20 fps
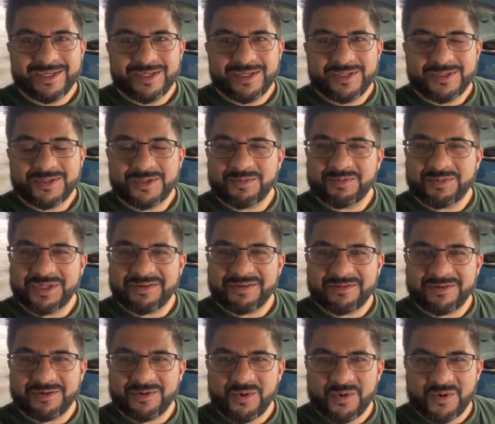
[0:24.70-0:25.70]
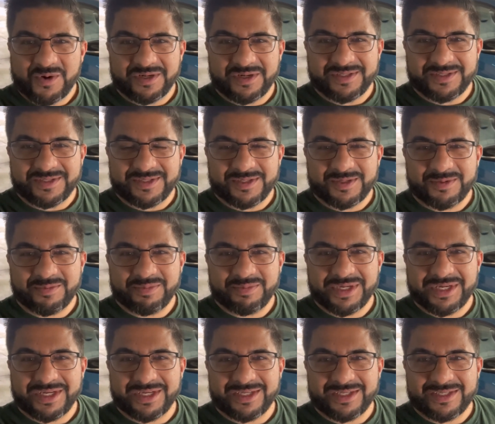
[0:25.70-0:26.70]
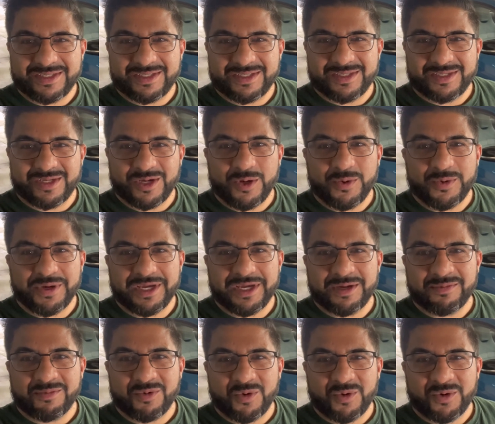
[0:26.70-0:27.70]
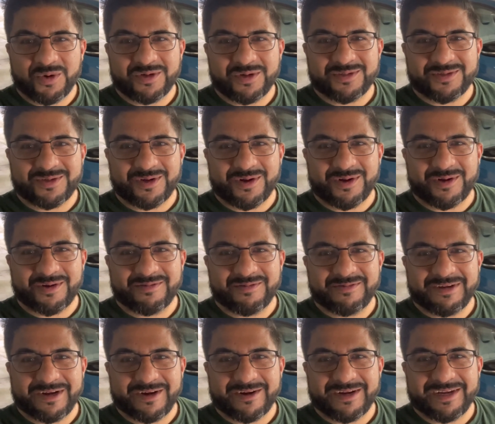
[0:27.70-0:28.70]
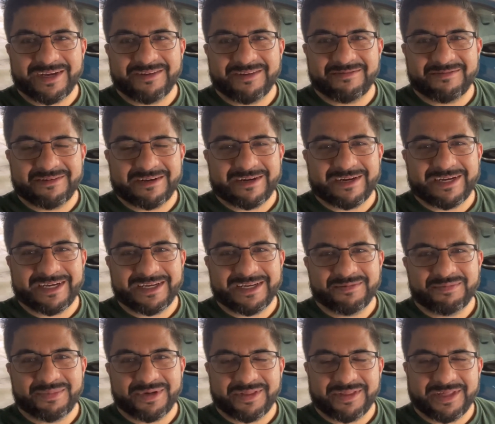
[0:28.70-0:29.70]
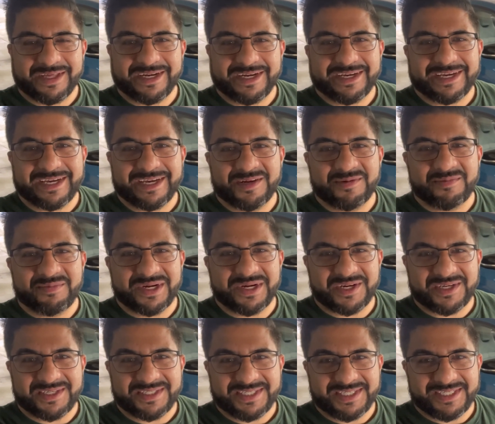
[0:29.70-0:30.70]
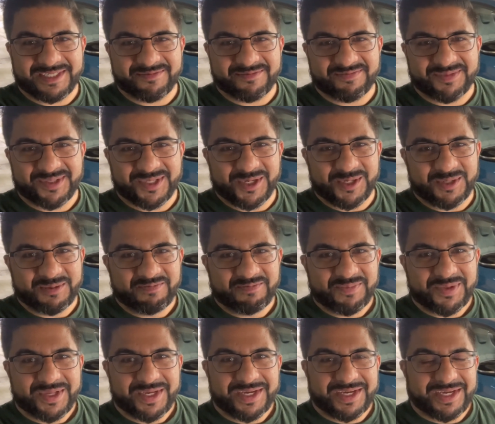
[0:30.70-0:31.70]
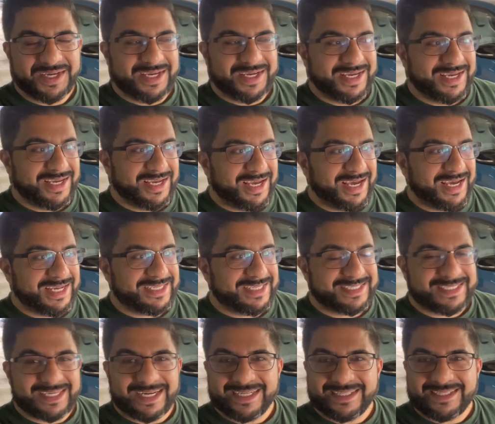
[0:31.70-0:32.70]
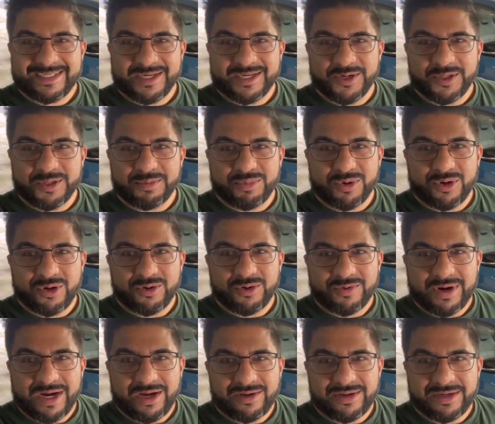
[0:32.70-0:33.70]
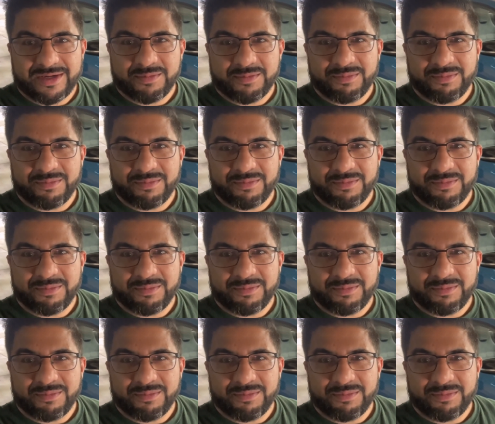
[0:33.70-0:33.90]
some different horns, because the OEM horns are very, very pathetic and embarrassing. So I decided to go the bro route and